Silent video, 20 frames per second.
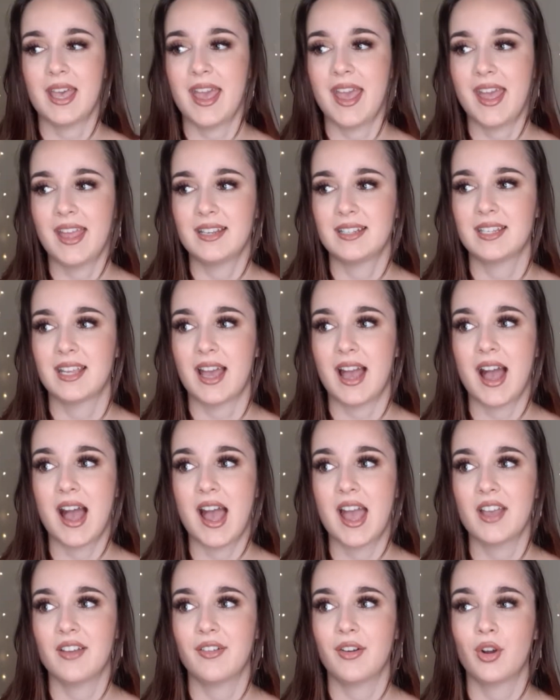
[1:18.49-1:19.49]
And
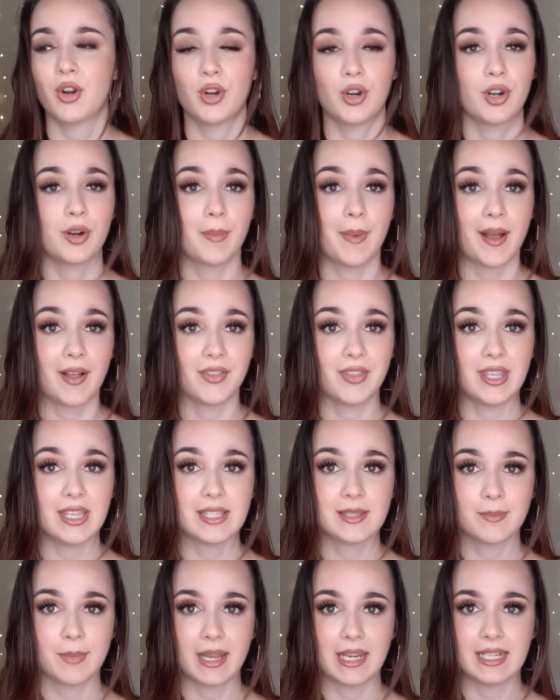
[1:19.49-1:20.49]
I've heard about
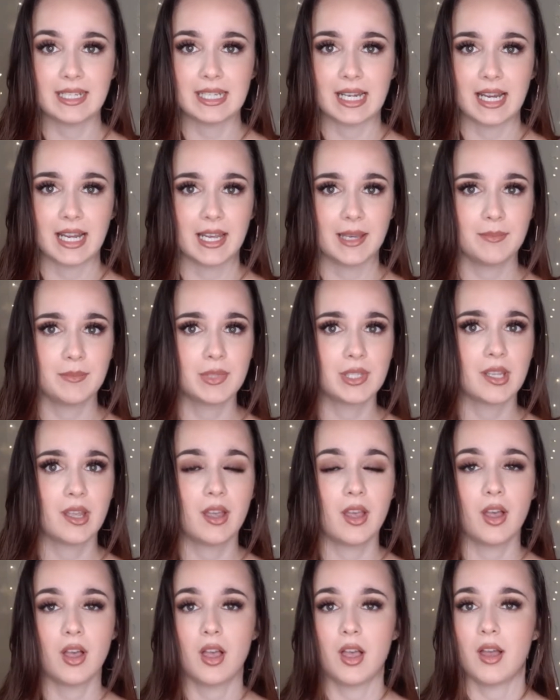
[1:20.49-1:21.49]
these many times
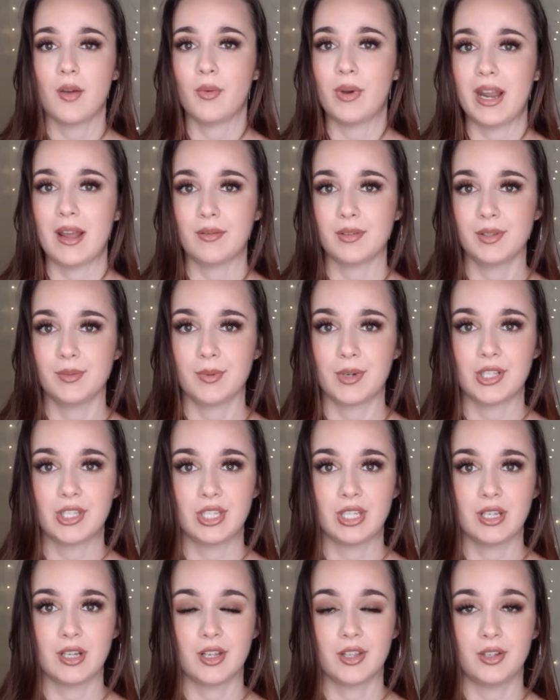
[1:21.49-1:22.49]
when I was
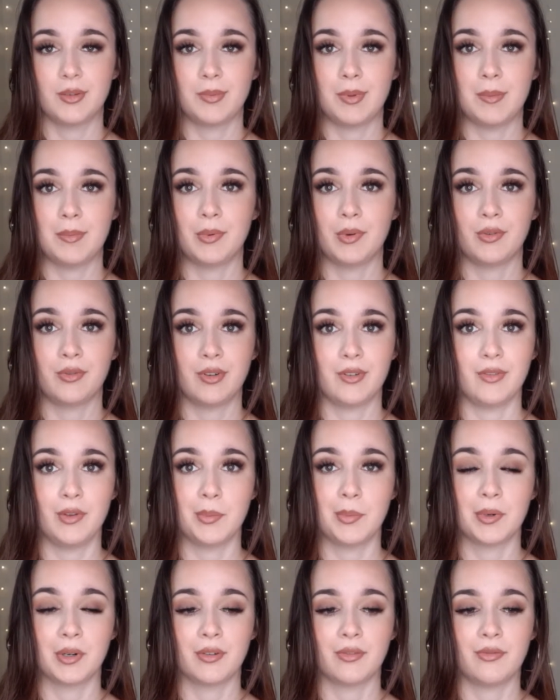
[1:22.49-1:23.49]
watching other people
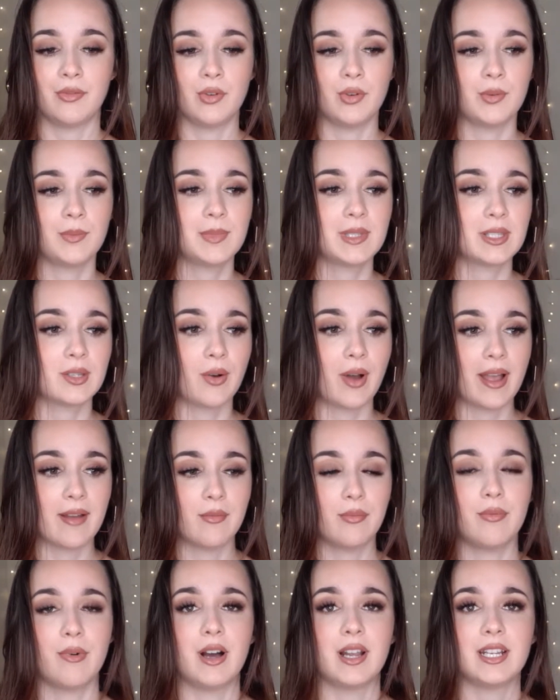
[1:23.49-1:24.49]
review perfumes, so I
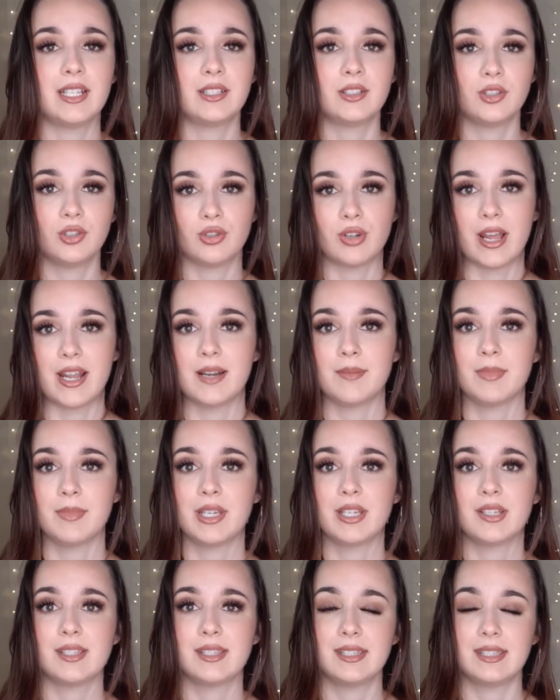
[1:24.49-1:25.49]
wanted to try them
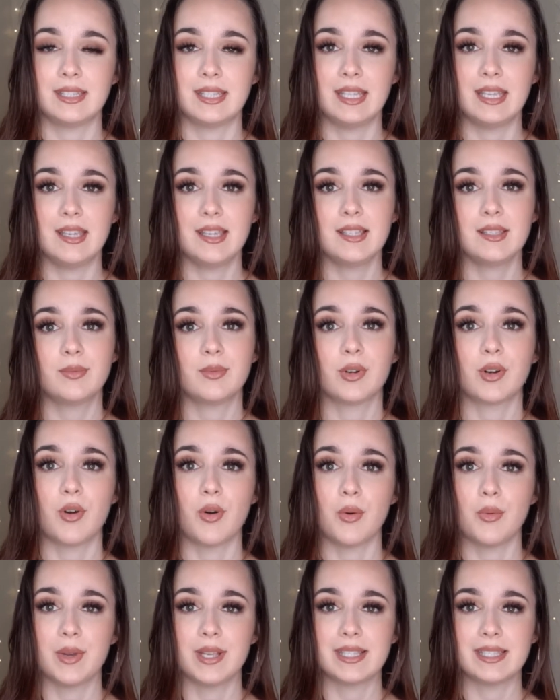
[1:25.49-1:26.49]
because these were
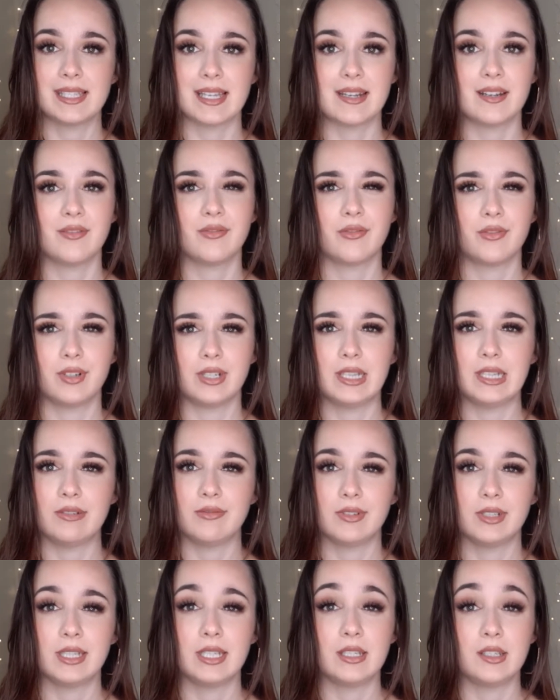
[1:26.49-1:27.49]
always getting really,
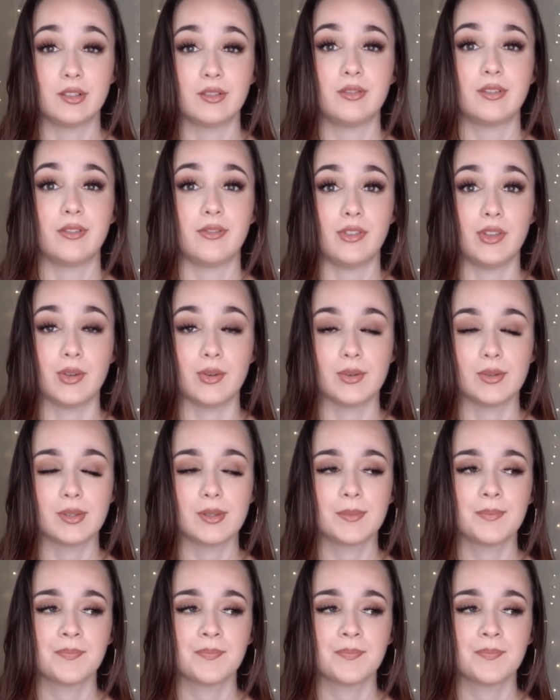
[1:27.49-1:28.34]
really good reviews.